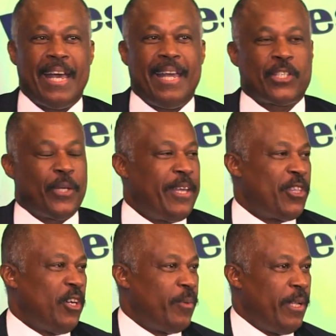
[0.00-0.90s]
And so I
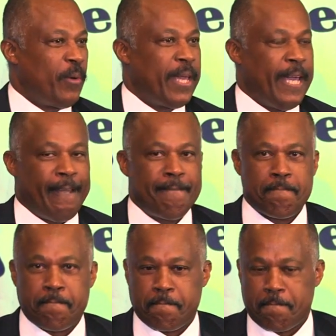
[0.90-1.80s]
thought, well, okay.
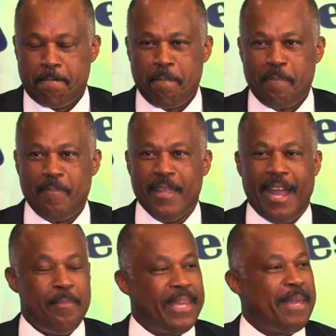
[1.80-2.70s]

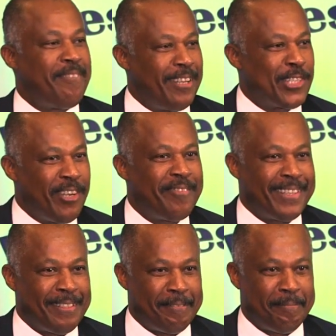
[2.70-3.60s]
I became
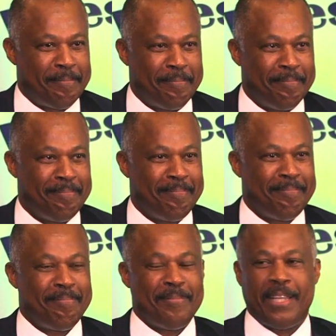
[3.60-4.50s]
philosophical.
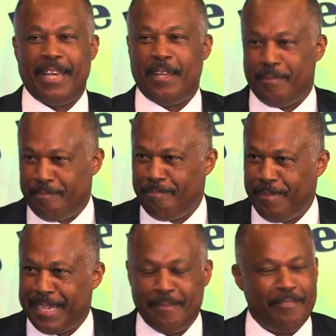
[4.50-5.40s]
And
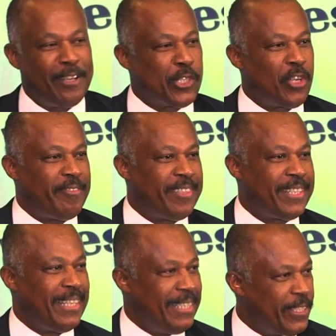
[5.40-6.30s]
became
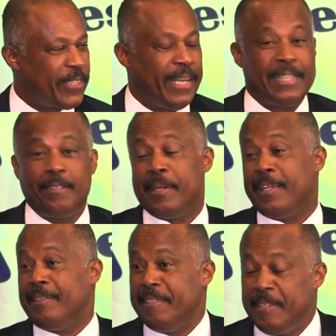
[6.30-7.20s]
philosophical and decided,
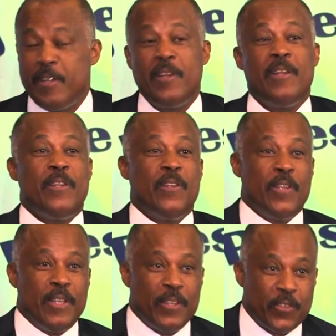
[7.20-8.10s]
well,
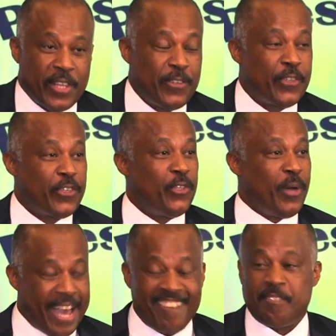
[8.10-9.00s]
since you
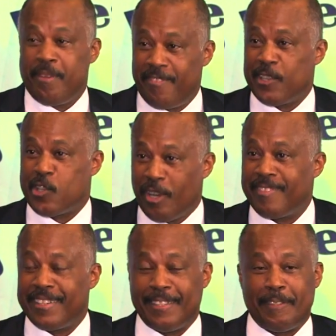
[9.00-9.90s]
have to be
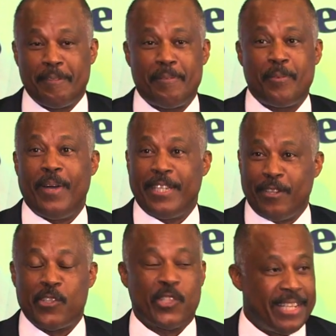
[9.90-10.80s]
philosophical, why
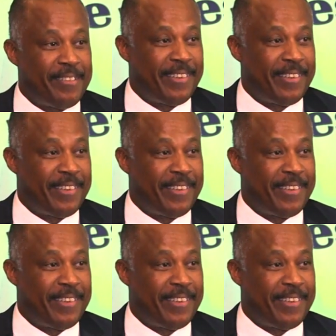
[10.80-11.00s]
not study